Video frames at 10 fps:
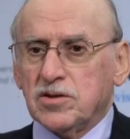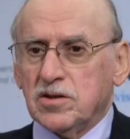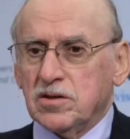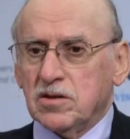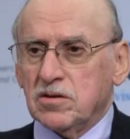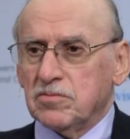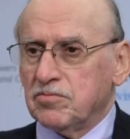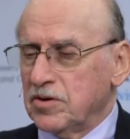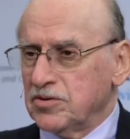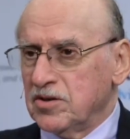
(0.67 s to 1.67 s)
in the
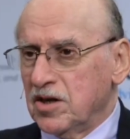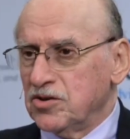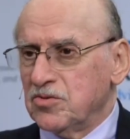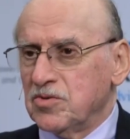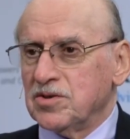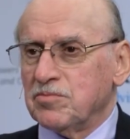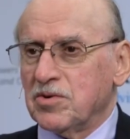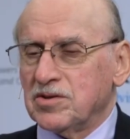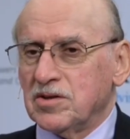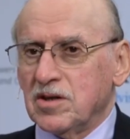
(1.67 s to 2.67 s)
recent
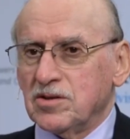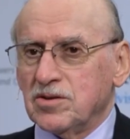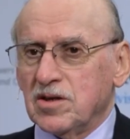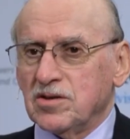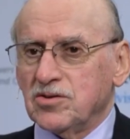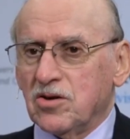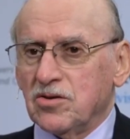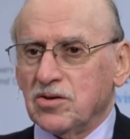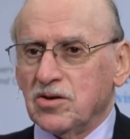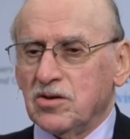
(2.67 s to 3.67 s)
presentation, I
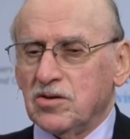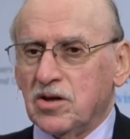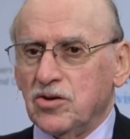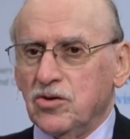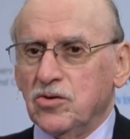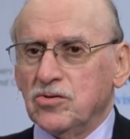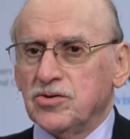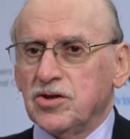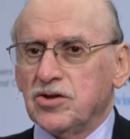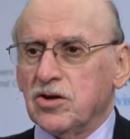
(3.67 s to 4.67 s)
saw that you
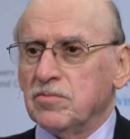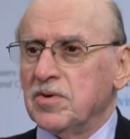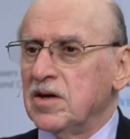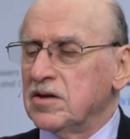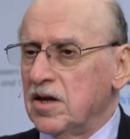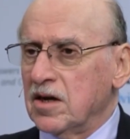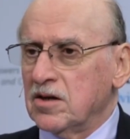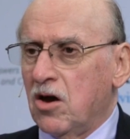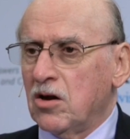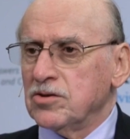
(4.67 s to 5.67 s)
used the term
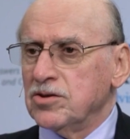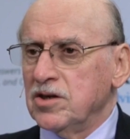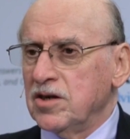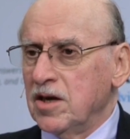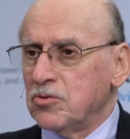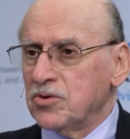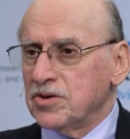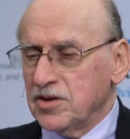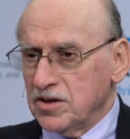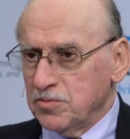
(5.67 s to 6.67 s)
technology-enabled
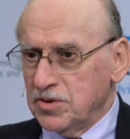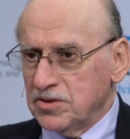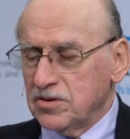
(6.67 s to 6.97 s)
assessments.